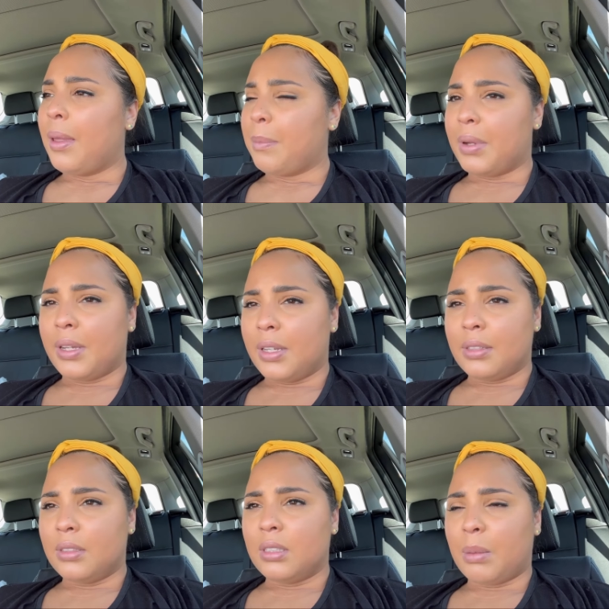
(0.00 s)
But
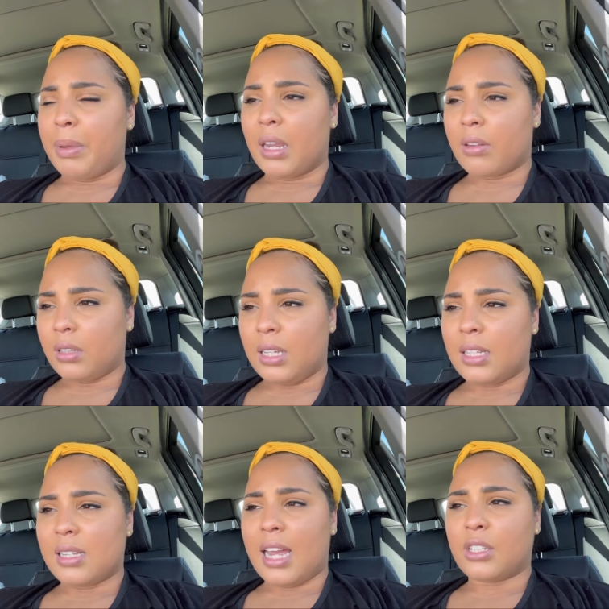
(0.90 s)
apparently it's
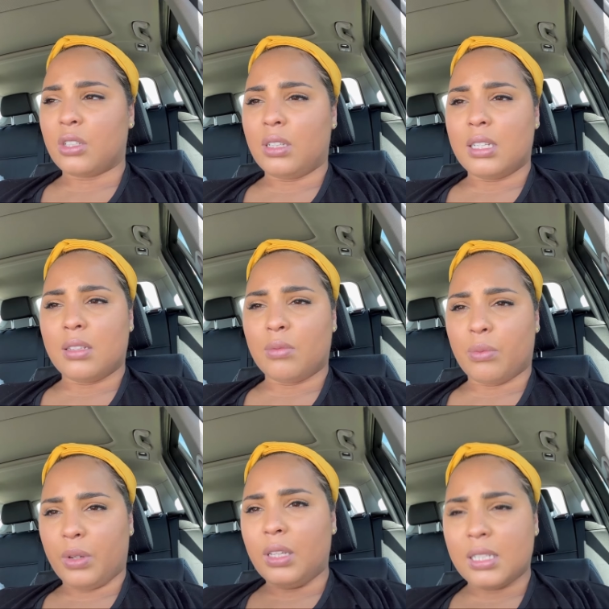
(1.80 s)
actually
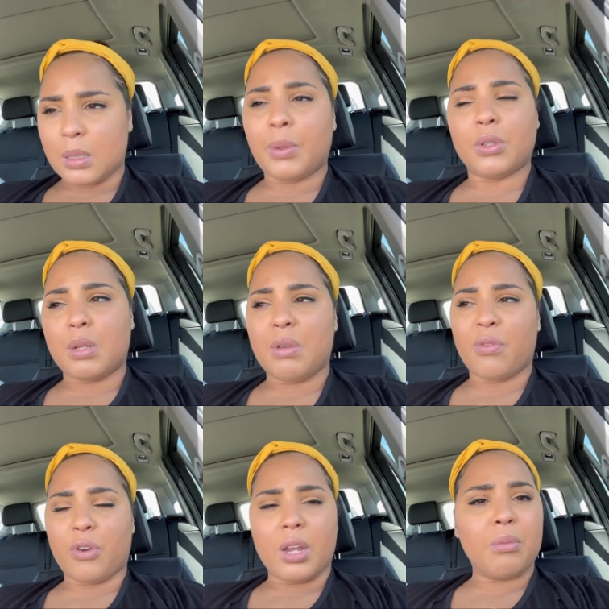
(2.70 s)
really supposed to be for
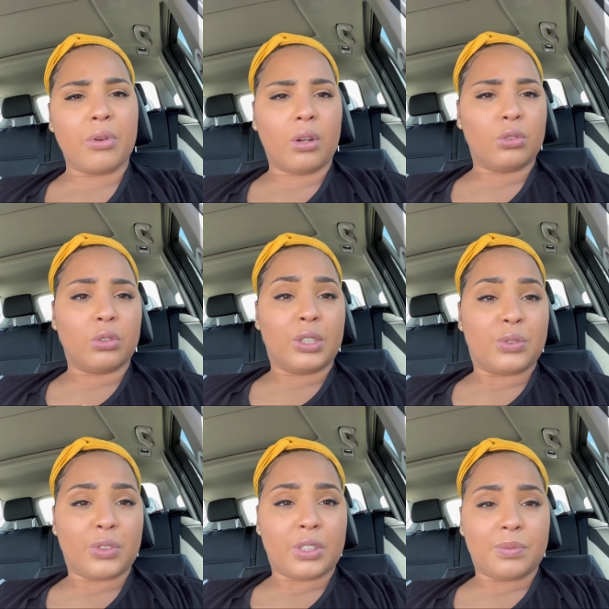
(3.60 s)
embryo transfer